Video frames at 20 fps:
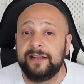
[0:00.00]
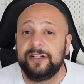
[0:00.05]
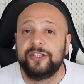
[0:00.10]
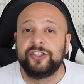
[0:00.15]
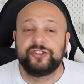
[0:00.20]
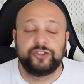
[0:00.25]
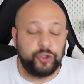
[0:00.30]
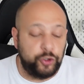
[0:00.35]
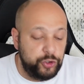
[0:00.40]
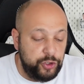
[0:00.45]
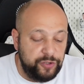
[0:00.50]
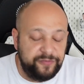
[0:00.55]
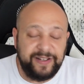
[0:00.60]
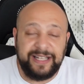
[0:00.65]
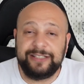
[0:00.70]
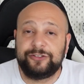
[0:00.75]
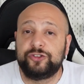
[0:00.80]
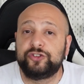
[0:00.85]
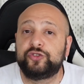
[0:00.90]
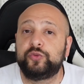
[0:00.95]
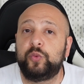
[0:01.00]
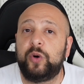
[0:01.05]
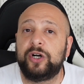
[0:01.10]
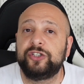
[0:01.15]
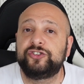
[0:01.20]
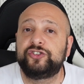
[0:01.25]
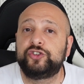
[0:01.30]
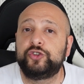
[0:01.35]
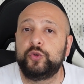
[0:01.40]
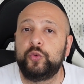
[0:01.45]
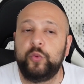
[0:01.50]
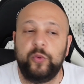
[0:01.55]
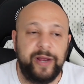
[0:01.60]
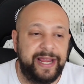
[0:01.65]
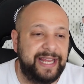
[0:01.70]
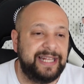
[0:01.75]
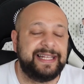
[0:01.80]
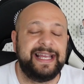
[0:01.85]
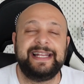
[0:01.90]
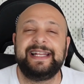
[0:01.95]
So Juventus wants to
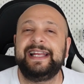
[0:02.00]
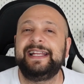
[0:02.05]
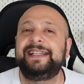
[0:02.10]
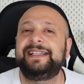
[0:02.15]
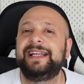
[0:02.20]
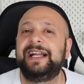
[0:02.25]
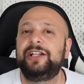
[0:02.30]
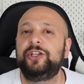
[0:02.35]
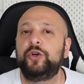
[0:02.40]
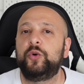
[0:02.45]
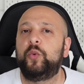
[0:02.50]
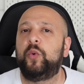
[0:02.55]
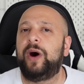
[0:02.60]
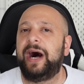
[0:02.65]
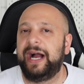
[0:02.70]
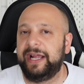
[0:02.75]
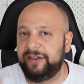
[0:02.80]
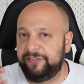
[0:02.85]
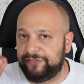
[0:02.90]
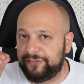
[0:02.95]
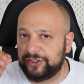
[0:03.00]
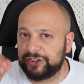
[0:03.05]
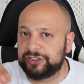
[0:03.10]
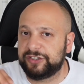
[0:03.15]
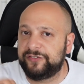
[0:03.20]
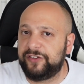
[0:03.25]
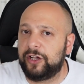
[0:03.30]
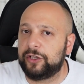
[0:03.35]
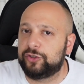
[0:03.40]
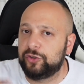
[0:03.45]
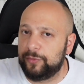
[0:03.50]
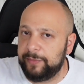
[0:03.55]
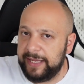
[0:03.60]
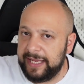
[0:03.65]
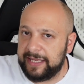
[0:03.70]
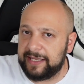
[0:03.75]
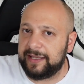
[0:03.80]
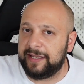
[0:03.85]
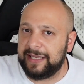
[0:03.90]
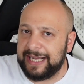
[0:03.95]
wait, and I tell you why. First of all, to
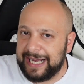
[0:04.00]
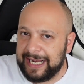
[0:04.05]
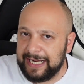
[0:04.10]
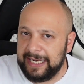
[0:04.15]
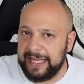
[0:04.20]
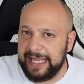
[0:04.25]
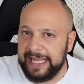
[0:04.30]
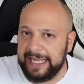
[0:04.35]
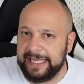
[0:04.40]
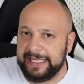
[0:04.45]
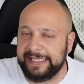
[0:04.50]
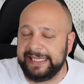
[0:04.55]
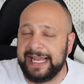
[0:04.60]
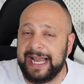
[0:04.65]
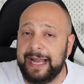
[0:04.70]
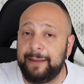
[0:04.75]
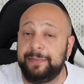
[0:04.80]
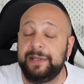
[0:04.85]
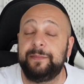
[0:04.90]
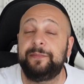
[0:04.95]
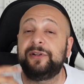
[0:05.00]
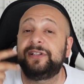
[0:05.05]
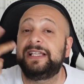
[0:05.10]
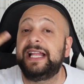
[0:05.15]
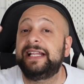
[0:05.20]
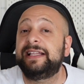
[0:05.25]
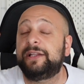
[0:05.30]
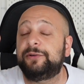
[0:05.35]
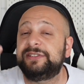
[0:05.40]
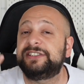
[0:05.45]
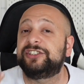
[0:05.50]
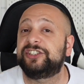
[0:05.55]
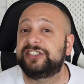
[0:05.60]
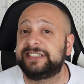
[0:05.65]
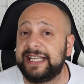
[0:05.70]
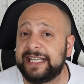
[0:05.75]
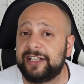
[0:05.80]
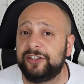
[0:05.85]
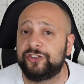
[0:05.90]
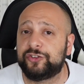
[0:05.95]
make Allegri happy, but then there is a
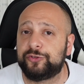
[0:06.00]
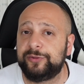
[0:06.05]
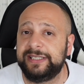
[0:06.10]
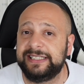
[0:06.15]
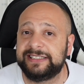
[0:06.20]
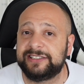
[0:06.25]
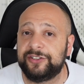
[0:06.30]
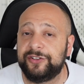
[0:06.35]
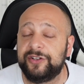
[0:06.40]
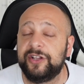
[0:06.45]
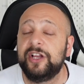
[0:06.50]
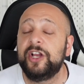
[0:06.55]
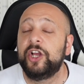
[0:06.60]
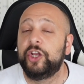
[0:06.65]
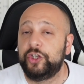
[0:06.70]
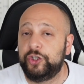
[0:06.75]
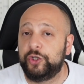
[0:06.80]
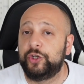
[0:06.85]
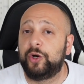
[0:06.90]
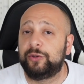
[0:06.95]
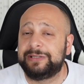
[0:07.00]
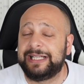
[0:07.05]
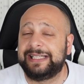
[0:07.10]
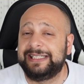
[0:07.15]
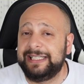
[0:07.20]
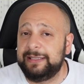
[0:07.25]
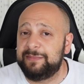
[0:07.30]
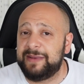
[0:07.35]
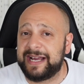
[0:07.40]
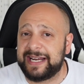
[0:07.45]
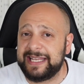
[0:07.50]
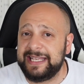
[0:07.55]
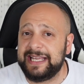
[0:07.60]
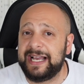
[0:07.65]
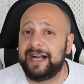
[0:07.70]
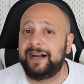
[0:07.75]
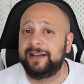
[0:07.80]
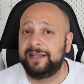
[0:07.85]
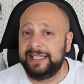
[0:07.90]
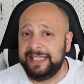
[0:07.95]
second reason. You know that Di
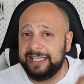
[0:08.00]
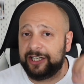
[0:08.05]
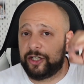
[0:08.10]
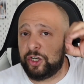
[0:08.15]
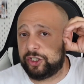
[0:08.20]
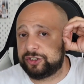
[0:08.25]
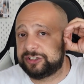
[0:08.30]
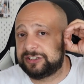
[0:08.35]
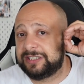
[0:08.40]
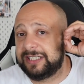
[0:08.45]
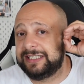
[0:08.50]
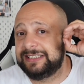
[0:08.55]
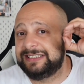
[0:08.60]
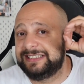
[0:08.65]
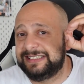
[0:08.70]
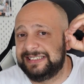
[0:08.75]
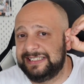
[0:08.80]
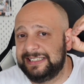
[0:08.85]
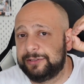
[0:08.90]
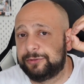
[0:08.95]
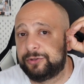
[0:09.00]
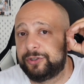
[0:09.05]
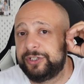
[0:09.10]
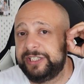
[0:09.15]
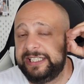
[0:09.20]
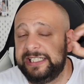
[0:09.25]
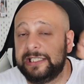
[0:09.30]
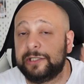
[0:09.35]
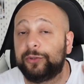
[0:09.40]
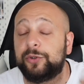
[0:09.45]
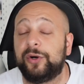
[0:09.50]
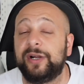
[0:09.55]
Maria, he cost €0.